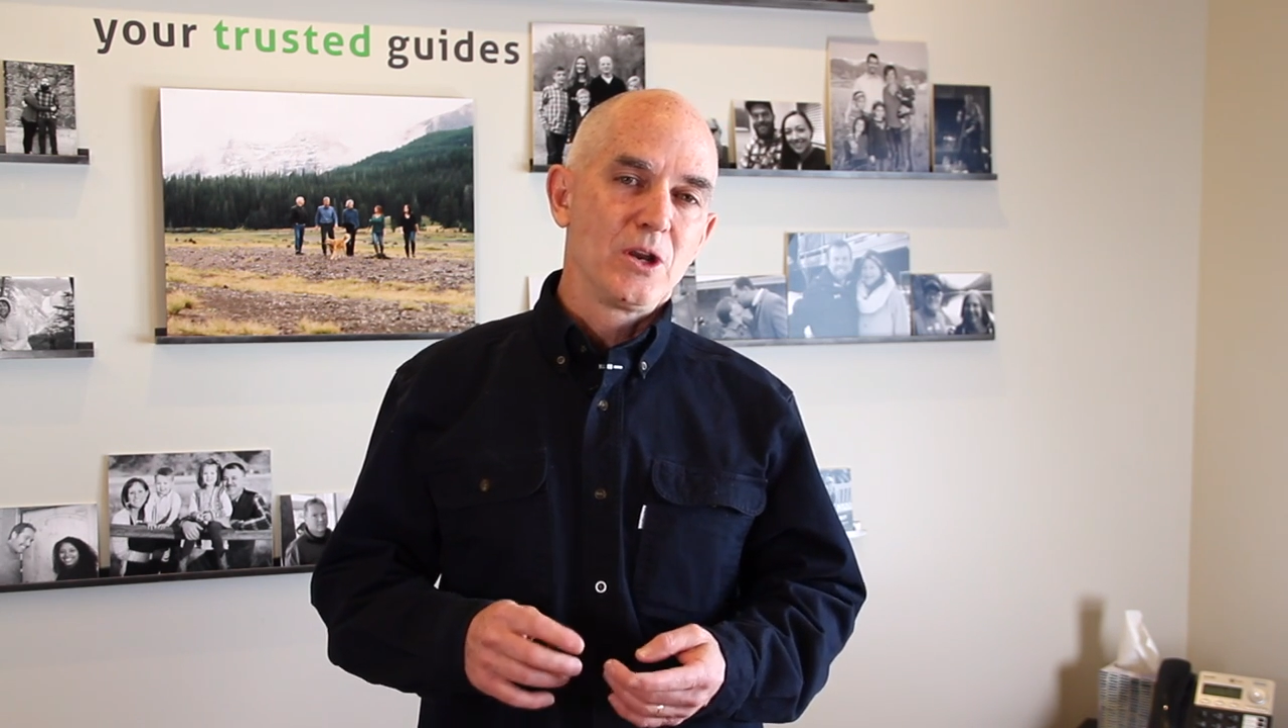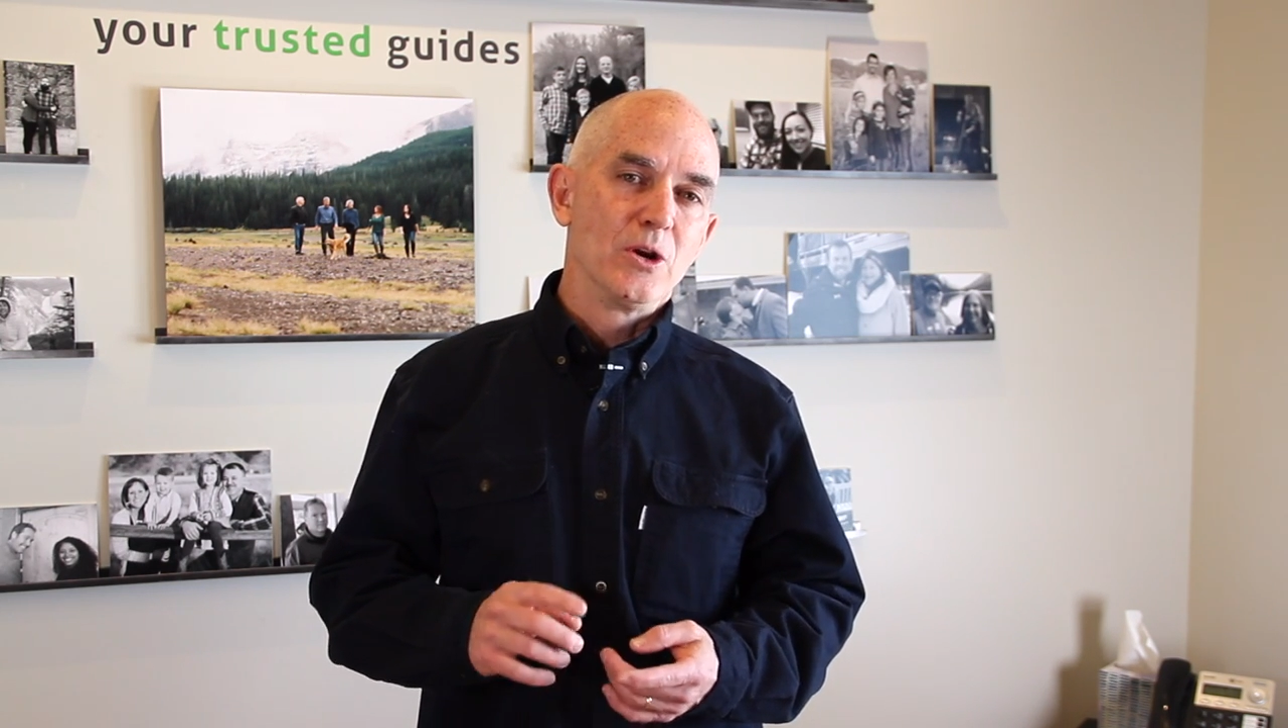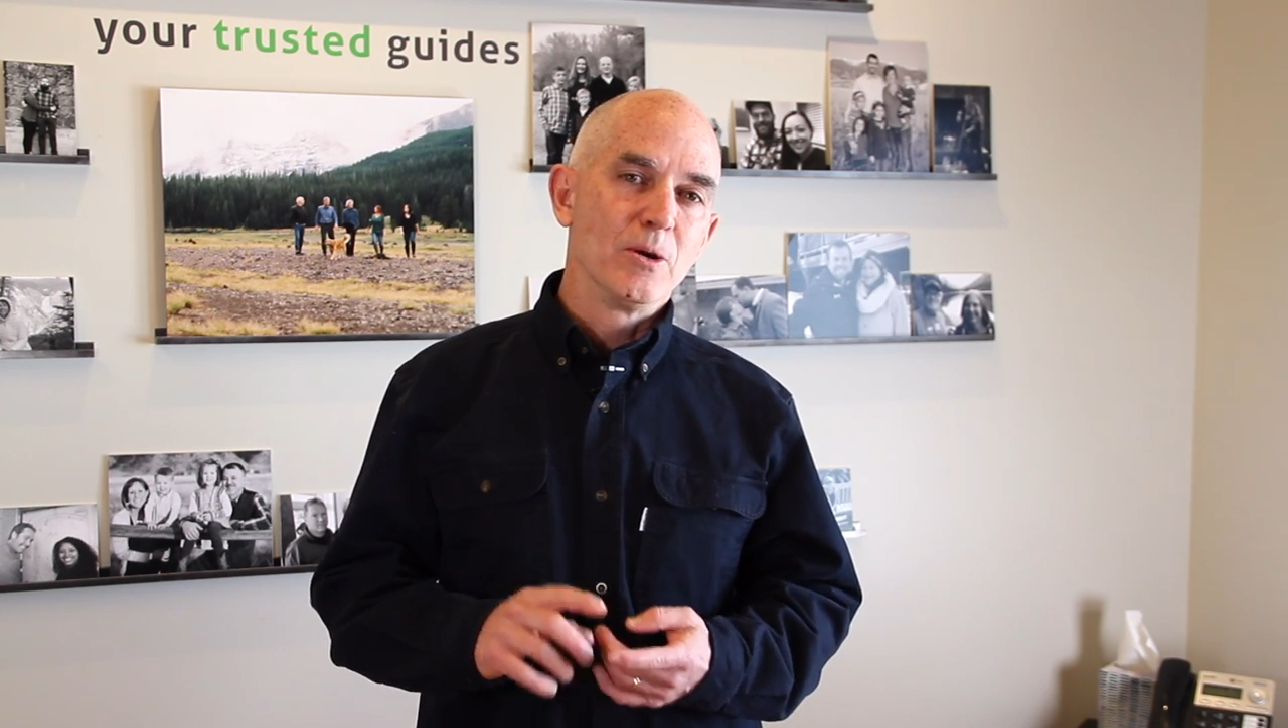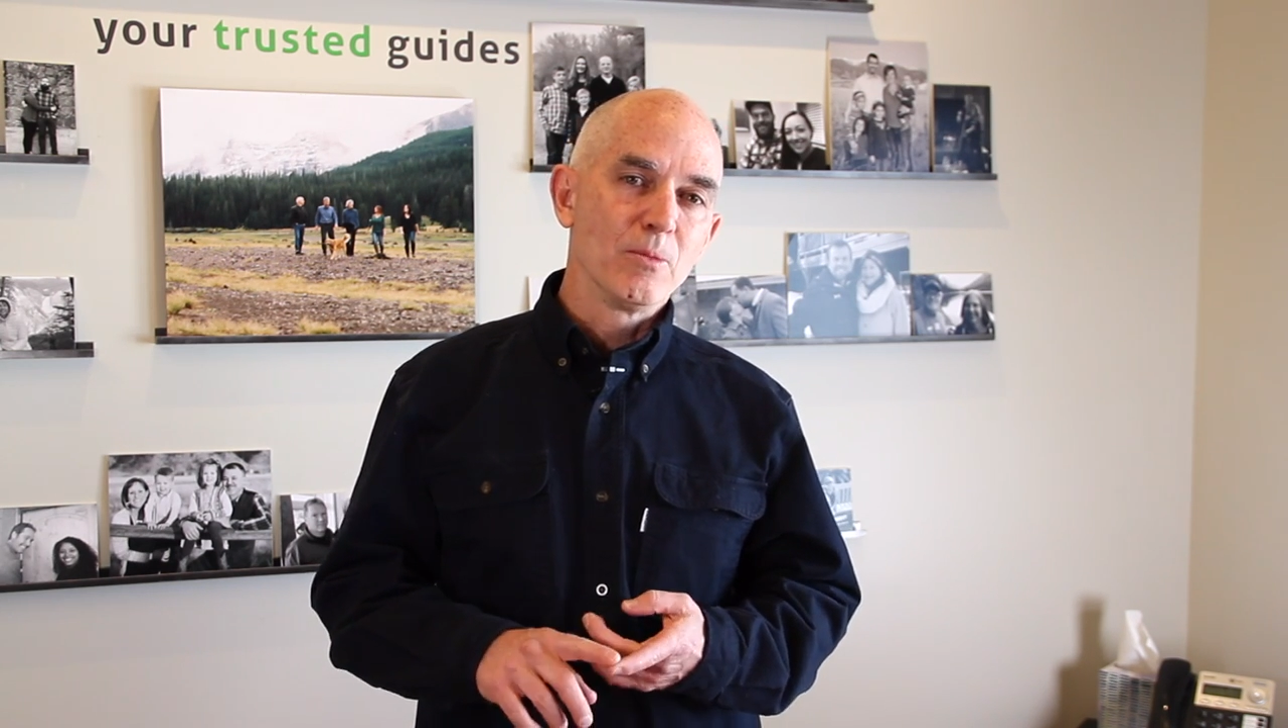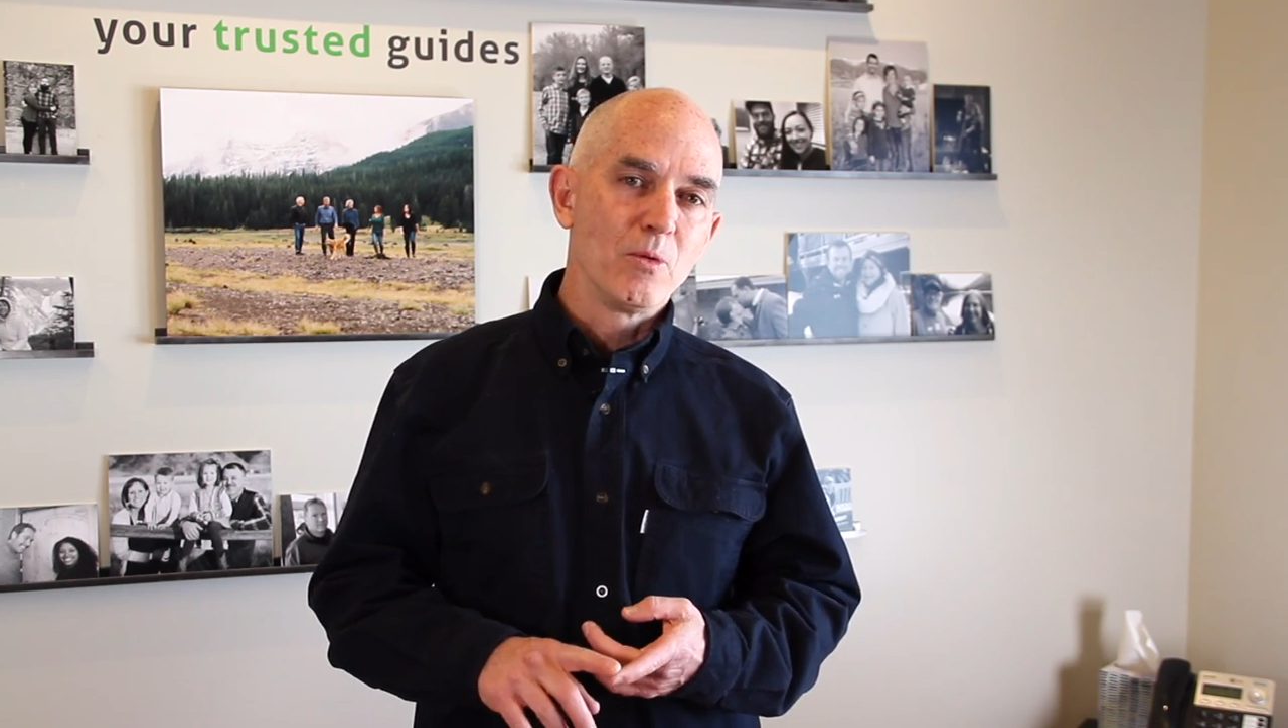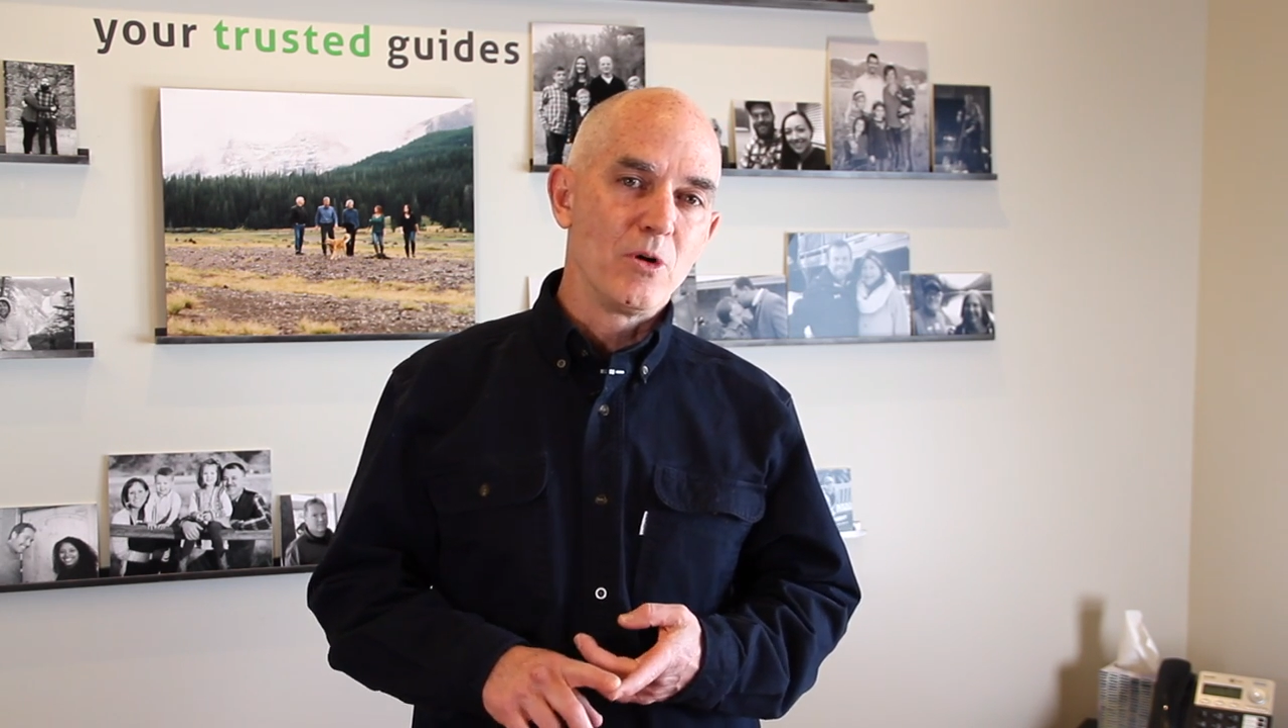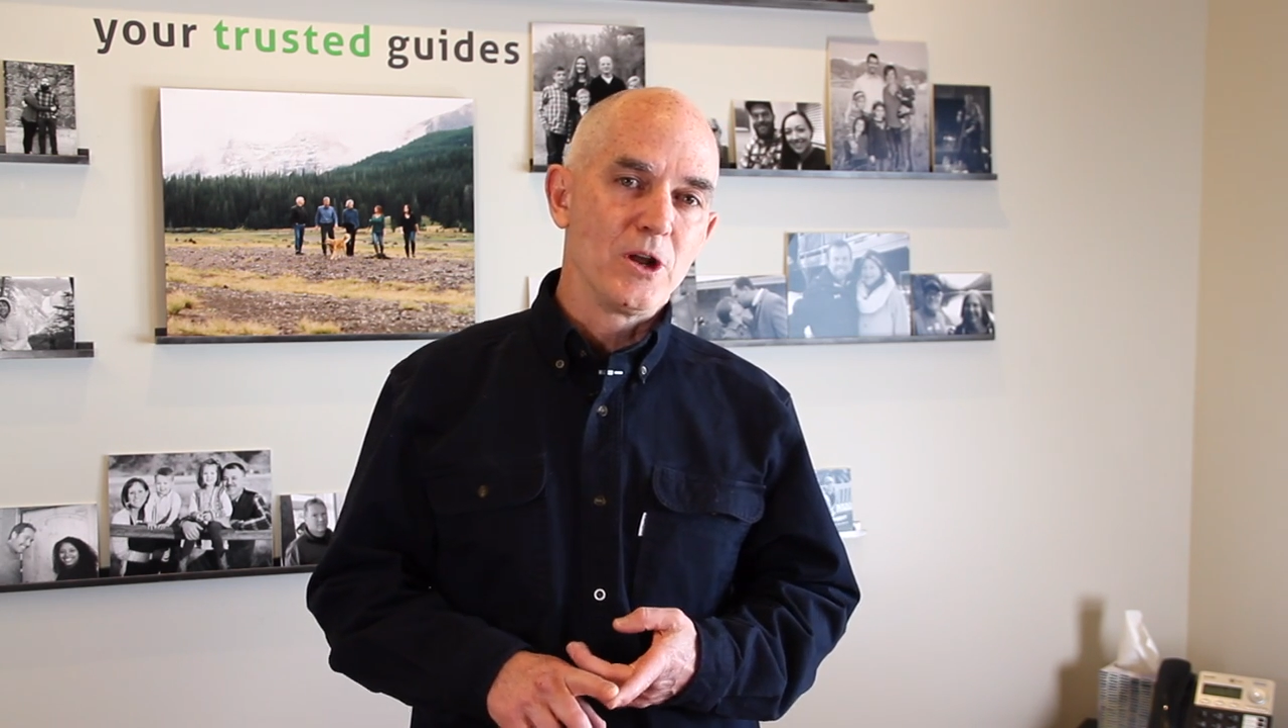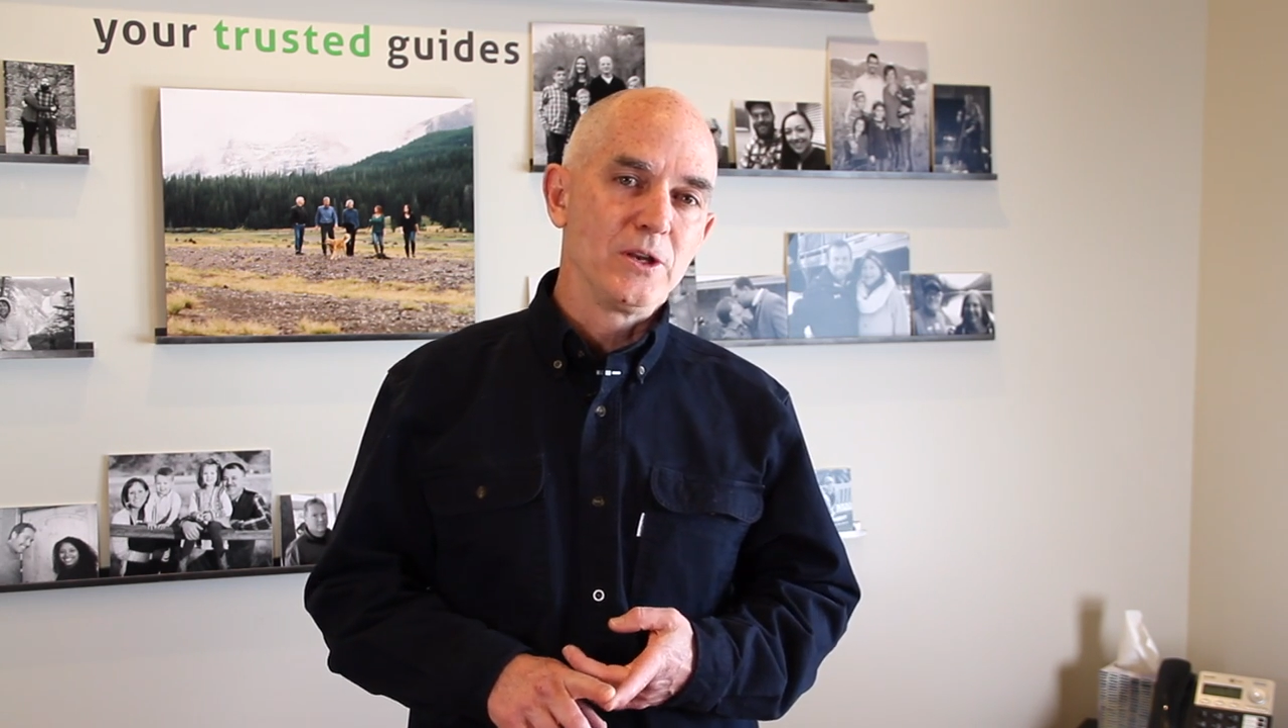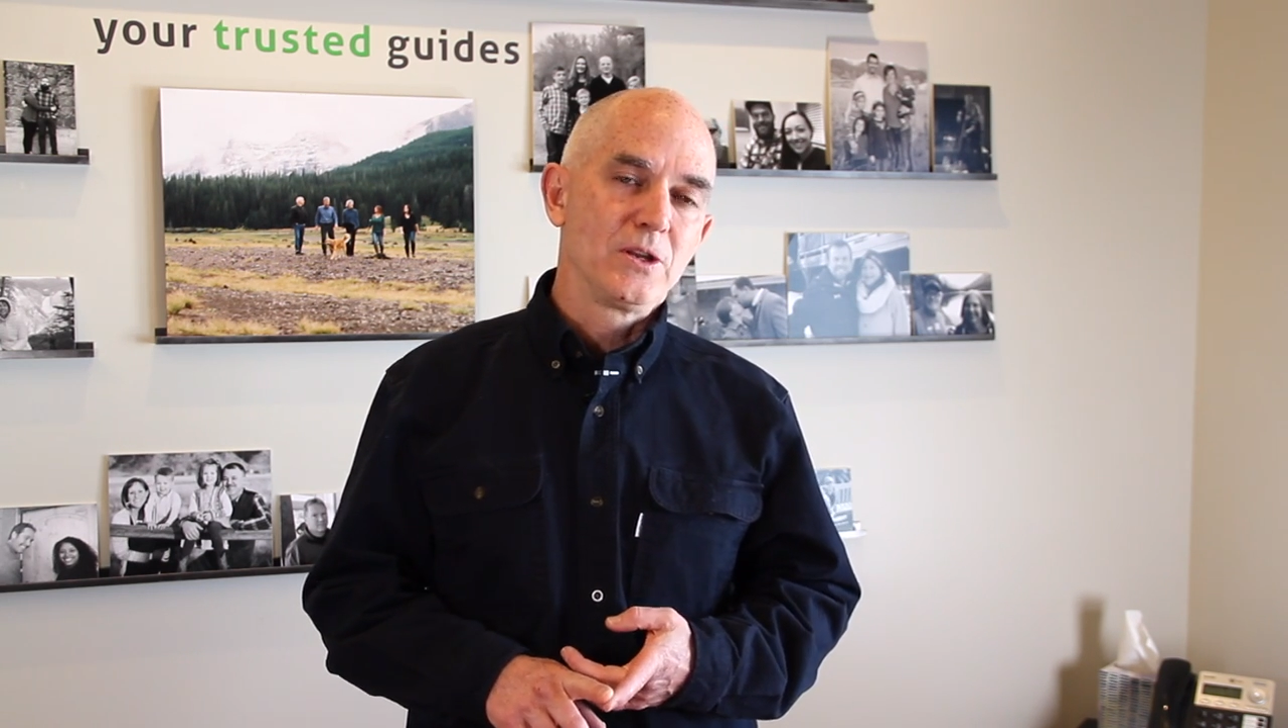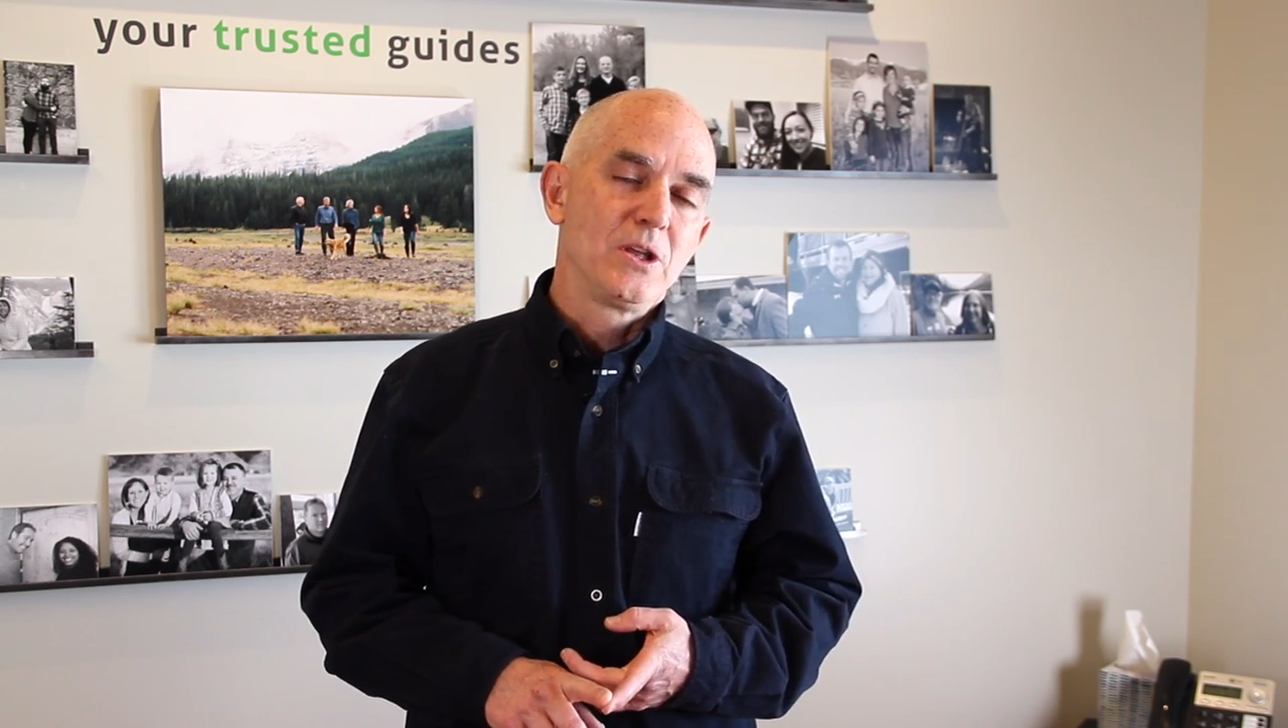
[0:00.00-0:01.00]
Number one,